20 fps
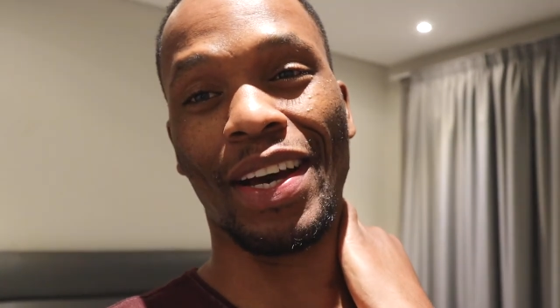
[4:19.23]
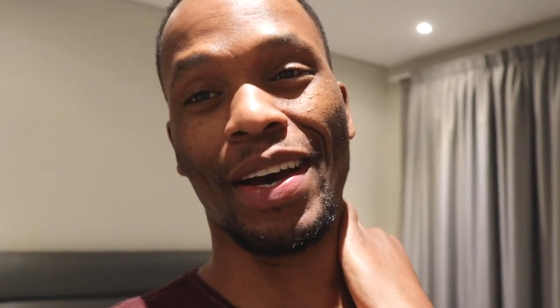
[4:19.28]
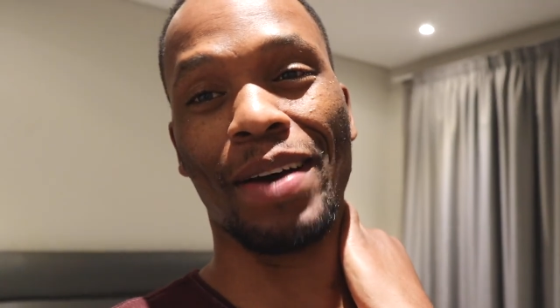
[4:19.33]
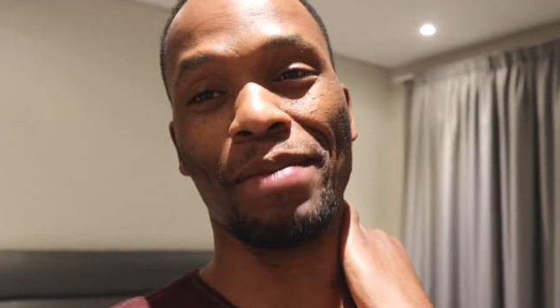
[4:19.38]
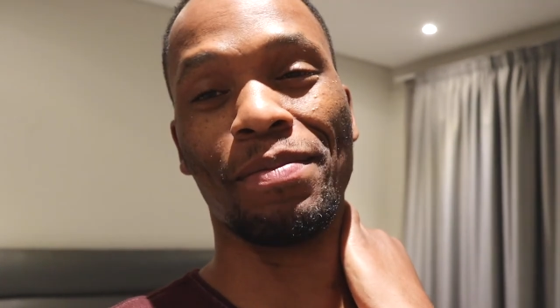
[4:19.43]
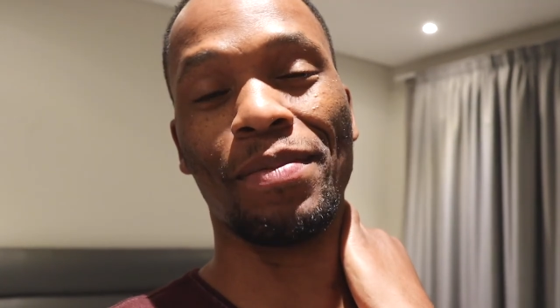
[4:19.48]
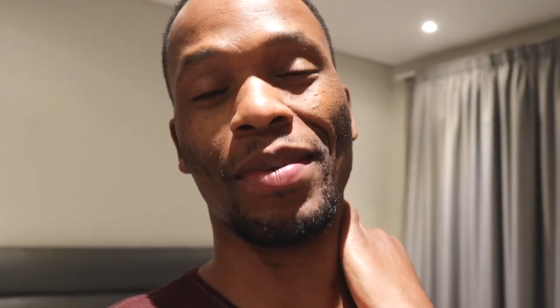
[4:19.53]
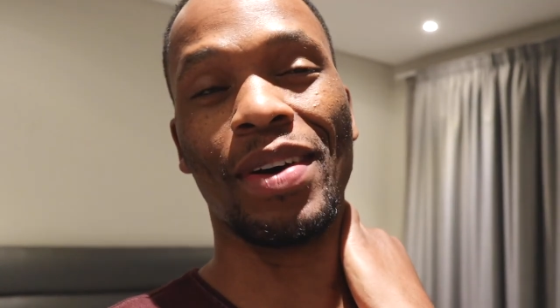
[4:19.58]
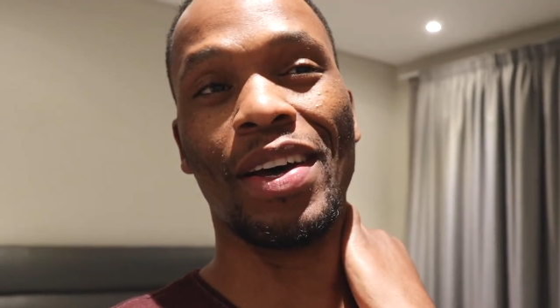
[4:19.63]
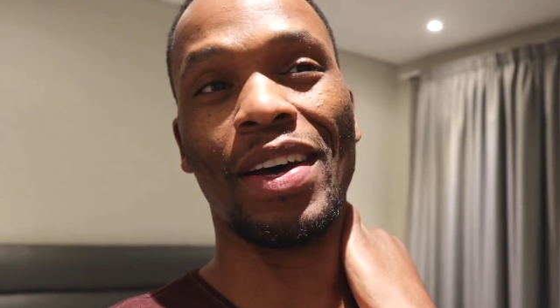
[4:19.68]

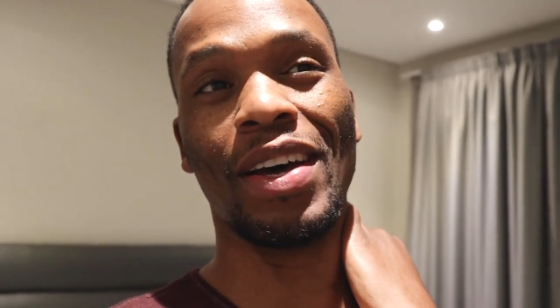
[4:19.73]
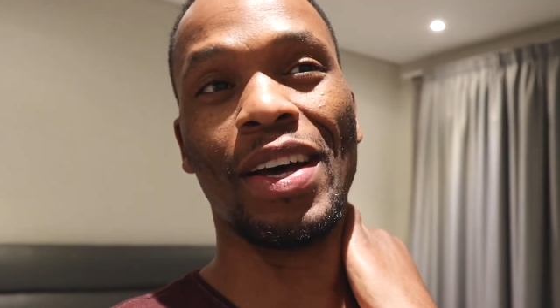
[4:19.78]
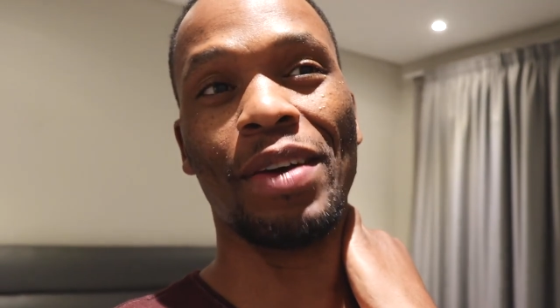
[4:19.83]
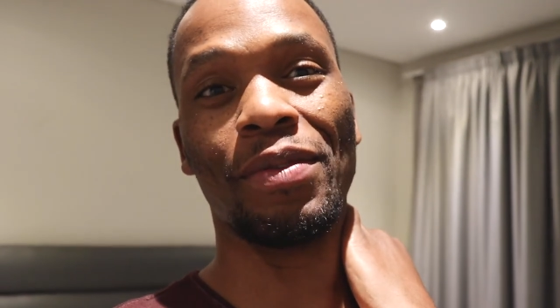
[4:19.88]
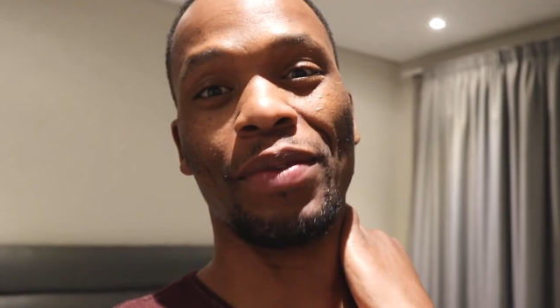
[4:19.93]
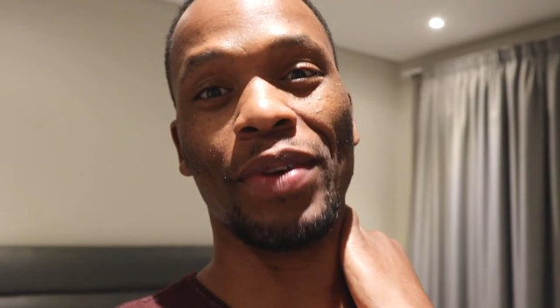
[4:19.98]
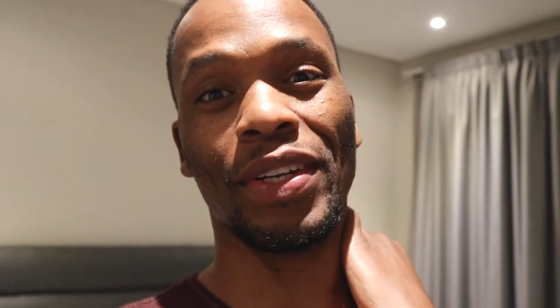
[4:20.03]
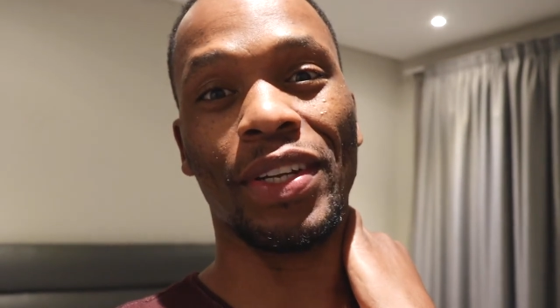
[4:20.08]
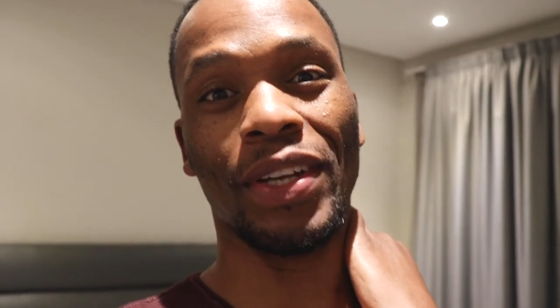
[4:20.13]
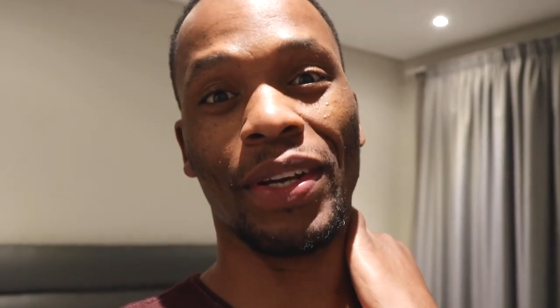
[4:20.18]
I'm
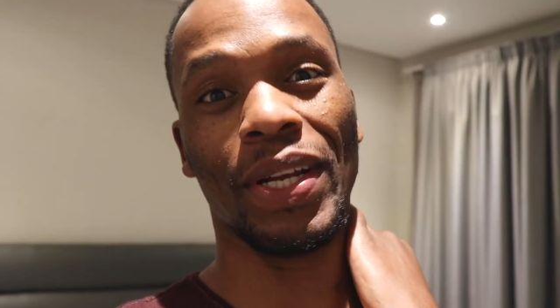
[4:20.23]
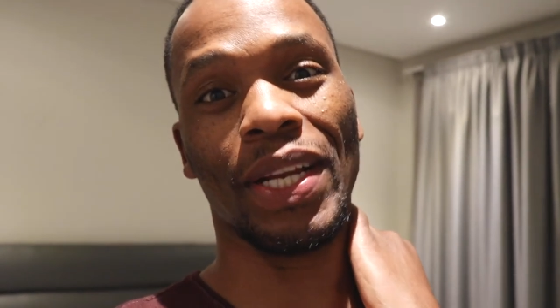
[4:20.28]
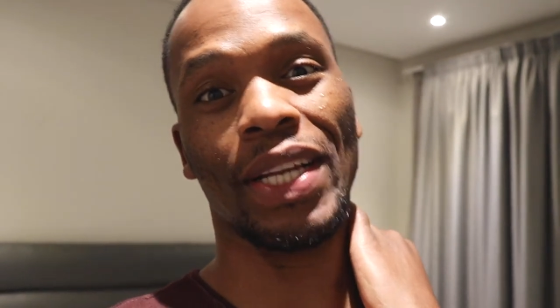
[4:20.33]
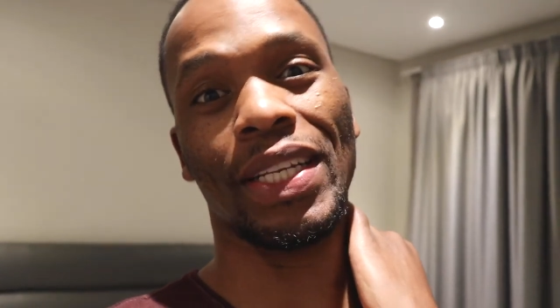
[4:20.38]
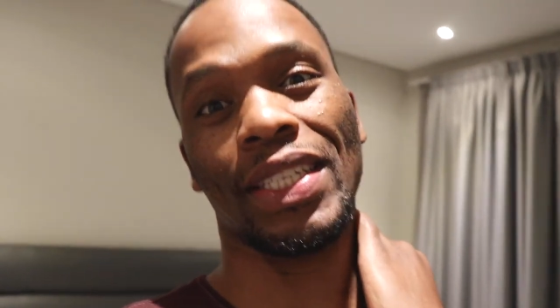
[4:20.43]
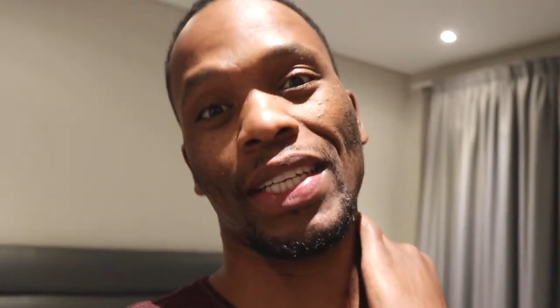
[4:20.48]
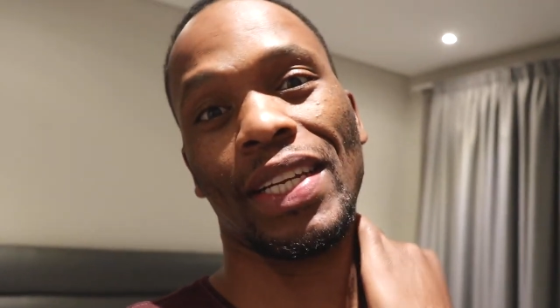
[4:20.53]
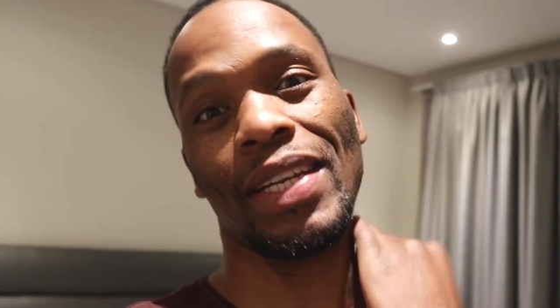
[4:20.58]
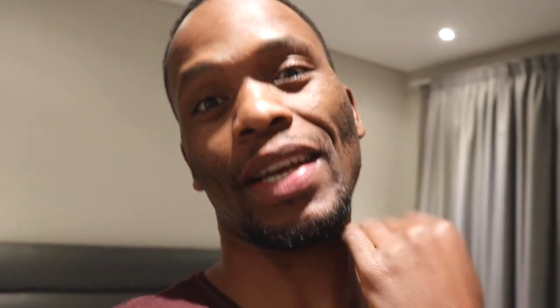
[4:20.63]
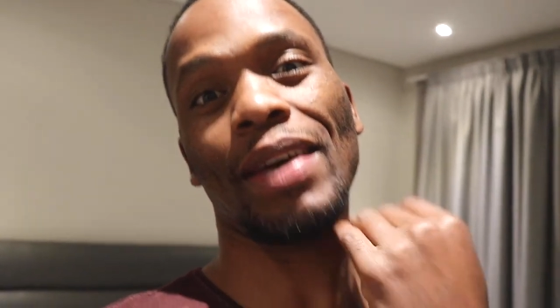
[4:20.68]

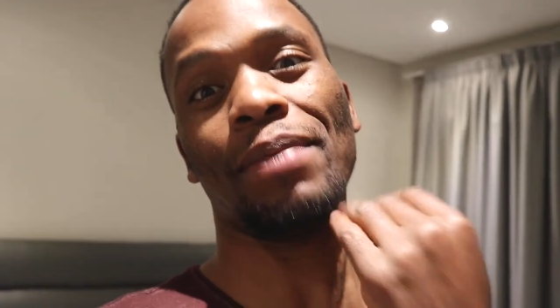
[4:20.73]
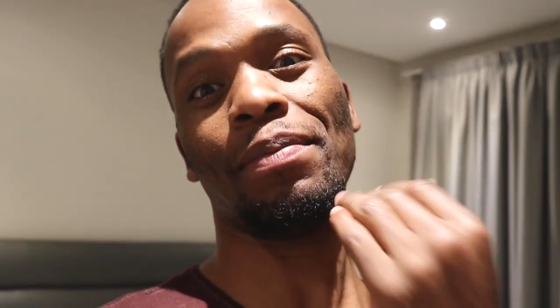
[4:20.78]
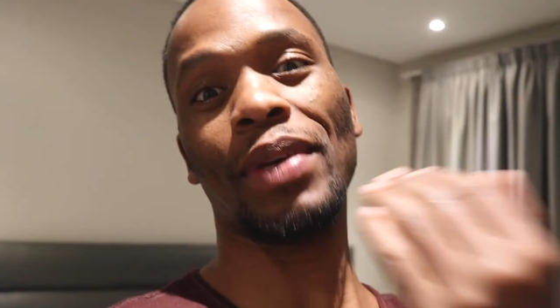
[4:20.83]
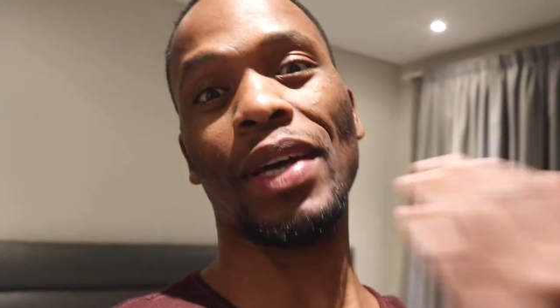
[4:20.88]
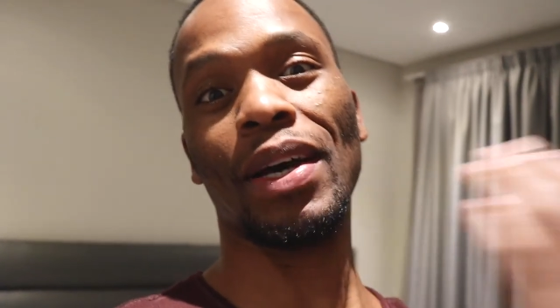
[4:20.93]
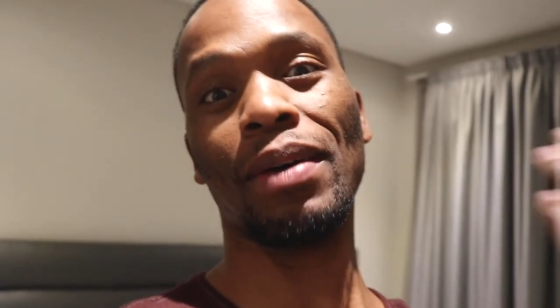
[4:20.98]
ridiculously happy.